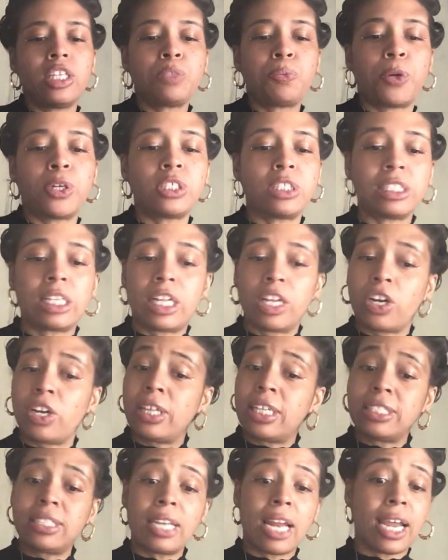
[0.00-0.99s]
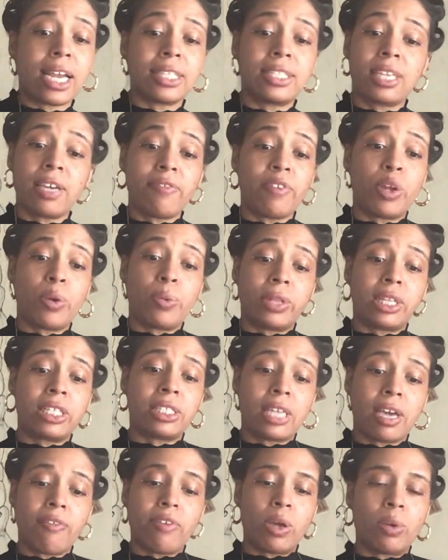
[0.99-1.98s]
This person cleared this negativity with
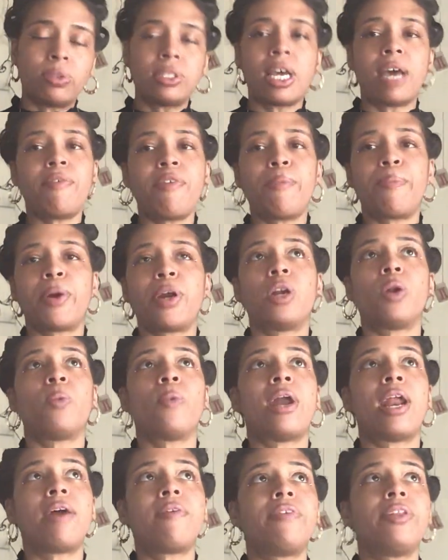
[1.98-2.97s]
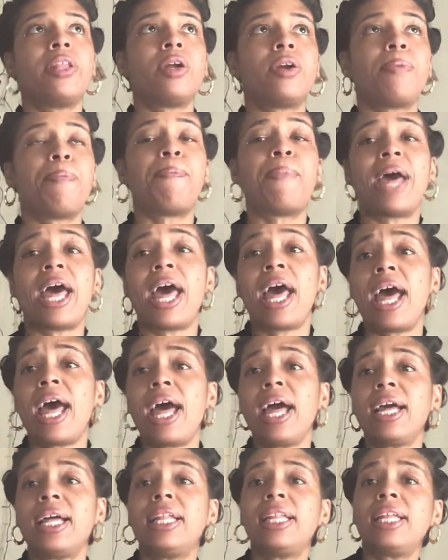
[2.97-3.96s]
this heavy, it was a heavy burden. Whatever their
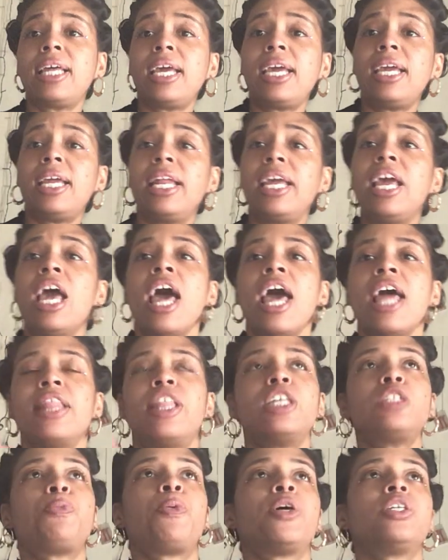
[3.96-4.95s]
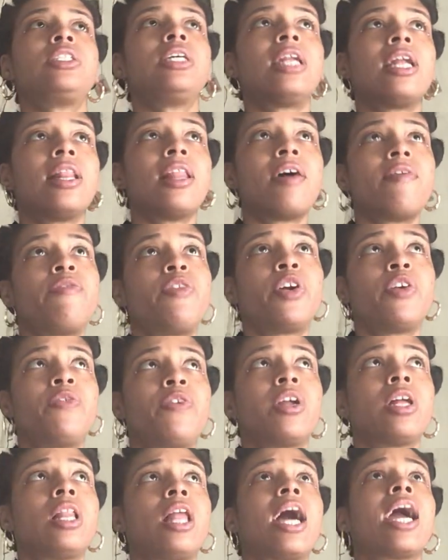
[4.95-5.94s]
bag, lady. This person,
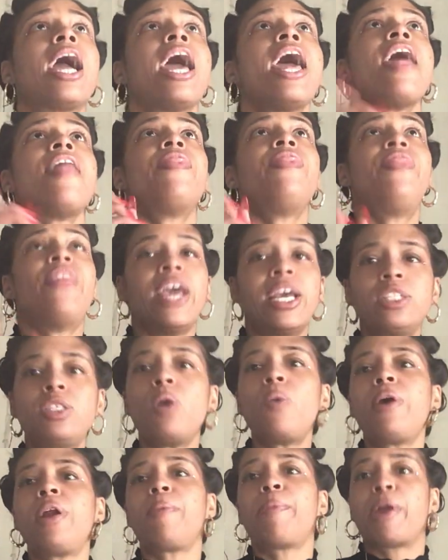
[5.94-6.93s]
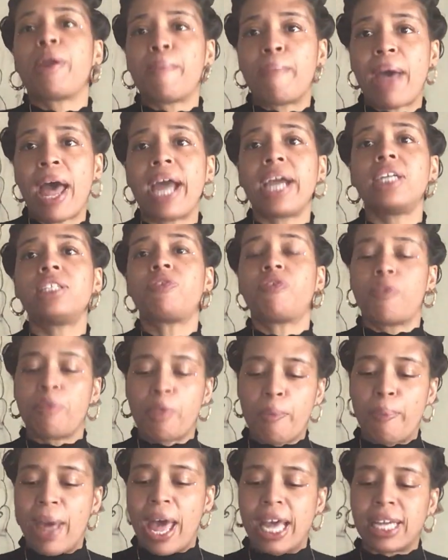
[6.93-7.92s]
11:45, they don't want to bring baggage from
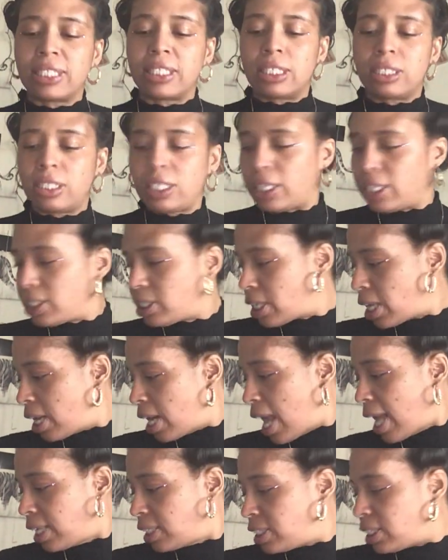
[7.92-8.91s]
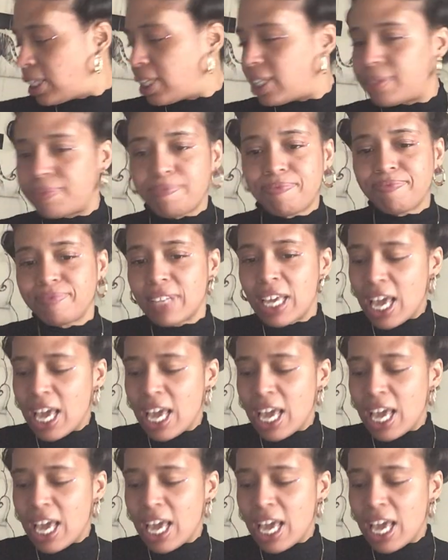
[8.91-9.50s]
the past into this connection.